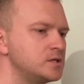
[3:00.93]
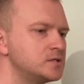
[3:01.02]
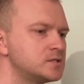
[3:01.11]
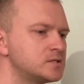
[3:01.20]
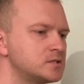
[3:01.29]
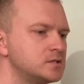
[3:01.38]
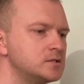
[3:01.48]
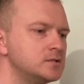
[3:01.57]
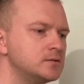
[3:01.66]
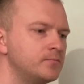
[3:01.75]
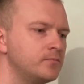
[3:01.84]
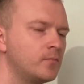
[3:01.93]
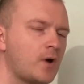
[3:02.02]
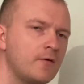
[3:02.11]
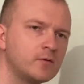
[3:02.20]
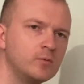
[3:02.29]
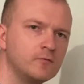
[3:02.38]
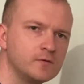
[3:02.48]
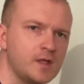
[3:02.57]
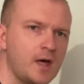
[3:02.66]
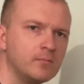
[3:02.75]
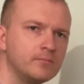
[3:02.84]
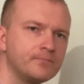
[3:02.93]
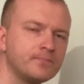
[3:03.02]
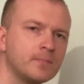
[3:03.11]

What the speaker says: it's profitable for them.